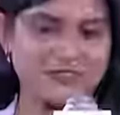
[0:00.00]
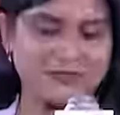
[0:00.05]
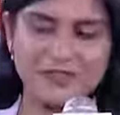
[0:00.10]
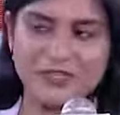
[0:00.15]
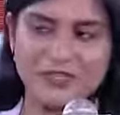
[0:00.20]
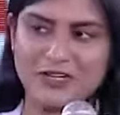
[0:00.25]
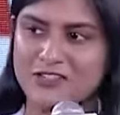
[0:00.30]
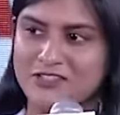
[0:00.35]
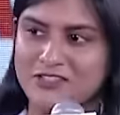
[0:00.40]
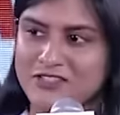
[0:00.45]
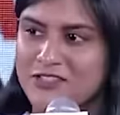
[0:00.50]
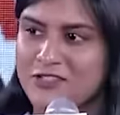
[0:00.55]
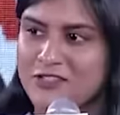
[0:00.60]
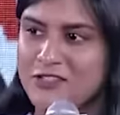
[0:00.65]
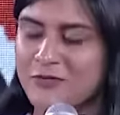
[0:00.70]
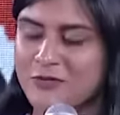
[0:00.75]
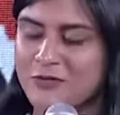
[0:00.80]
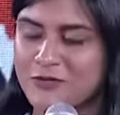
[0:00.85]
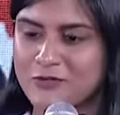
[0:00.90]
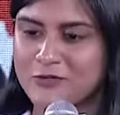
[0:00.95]
Prakash said,
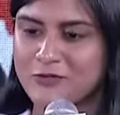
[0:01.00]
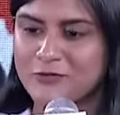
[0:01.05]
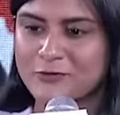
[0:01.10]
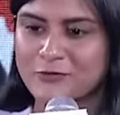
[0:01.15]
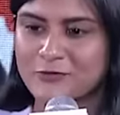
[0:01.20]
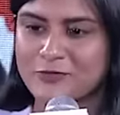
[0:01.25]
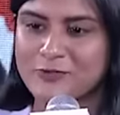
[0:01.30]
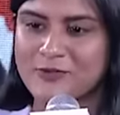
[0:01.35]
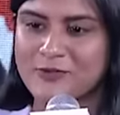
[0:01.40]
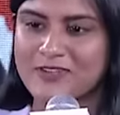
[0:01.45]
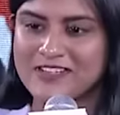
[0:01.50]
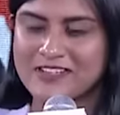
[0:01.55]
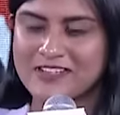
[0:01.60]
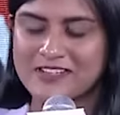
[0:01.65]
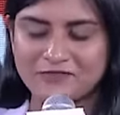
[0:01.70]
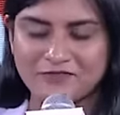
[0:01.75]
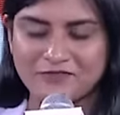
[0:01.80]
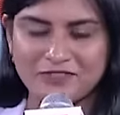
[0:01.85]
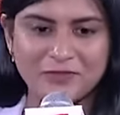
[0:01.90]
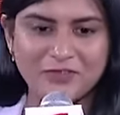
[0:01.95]
tomorrow, of course, we'll
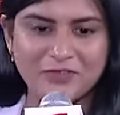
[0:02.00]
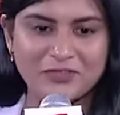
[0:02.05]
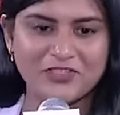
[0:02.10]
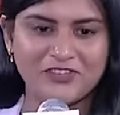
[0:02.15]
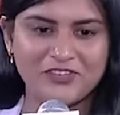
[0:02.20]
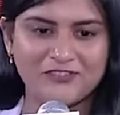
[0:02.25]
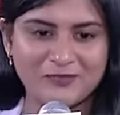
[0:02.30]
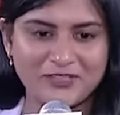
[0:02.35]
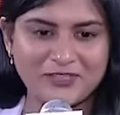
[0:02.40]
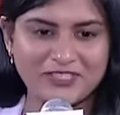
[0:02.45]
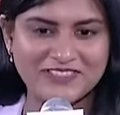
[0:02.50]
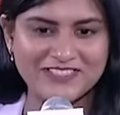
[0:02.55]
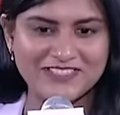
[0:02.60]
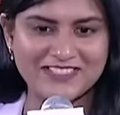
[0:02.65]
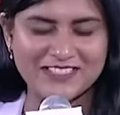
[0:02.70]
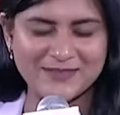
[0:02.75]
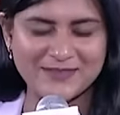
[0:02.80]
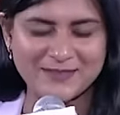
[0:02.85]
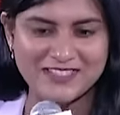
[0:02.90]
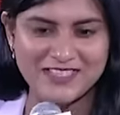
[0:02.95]
hear from the Chief
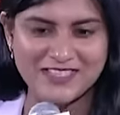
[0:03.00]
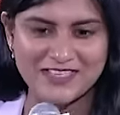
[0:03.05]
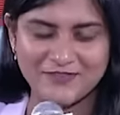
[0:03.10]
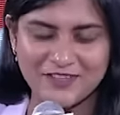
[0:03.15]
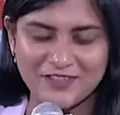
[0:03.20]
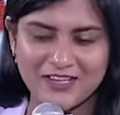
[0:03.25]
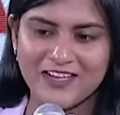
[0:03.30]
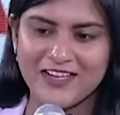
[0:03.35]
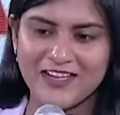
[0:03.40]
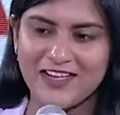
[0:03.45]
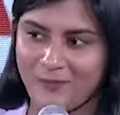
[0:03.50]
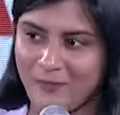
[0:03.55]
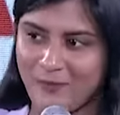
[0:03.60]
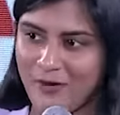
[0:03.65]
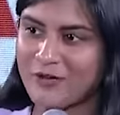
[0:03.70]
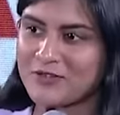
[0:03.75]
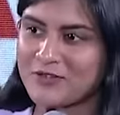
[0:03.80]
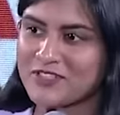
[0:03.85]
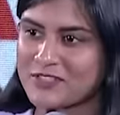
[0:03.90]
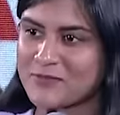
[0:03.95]
Minister himself
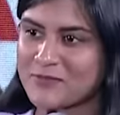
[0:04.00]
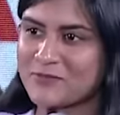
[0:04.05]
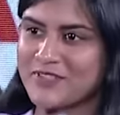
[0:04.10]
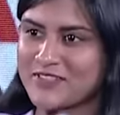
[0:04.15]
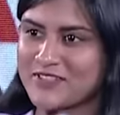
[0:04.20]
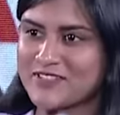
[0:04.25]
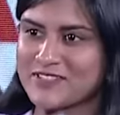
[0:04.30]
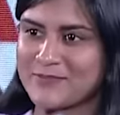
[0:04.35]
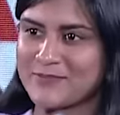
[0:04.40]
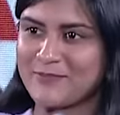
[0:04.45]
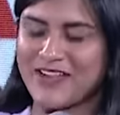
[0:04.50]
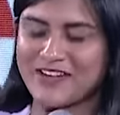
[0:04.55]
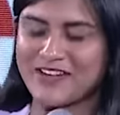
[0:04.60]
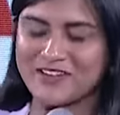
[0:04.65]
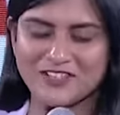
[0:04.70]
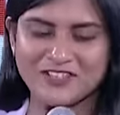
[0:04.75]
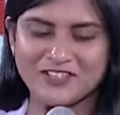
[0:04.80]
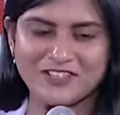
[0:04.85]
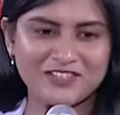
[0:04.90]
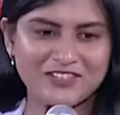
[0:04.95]
about his personal
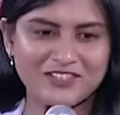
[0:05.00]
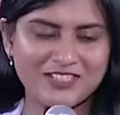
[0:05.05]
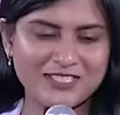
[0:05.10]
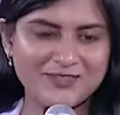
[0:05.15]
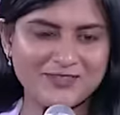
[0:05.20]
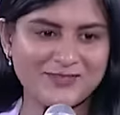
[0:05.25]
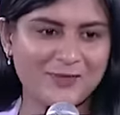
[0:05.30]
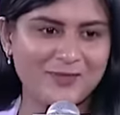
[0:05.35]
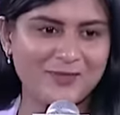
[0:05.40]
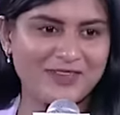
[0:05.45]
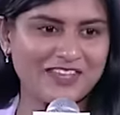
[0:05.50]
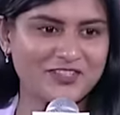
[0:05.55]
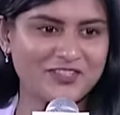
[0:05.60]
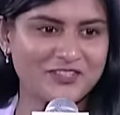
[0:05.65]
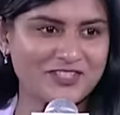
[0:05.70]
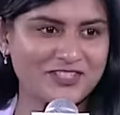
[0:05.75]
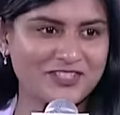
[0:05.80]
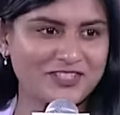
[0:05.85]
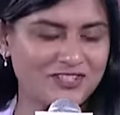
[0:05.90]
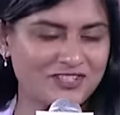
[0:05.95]
passion in transforming
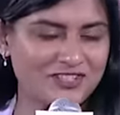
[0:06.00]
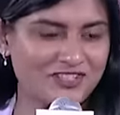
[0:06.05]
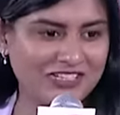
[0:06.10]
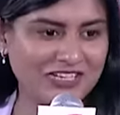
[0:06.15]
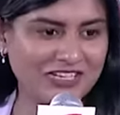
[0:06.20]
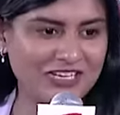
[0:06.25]
education.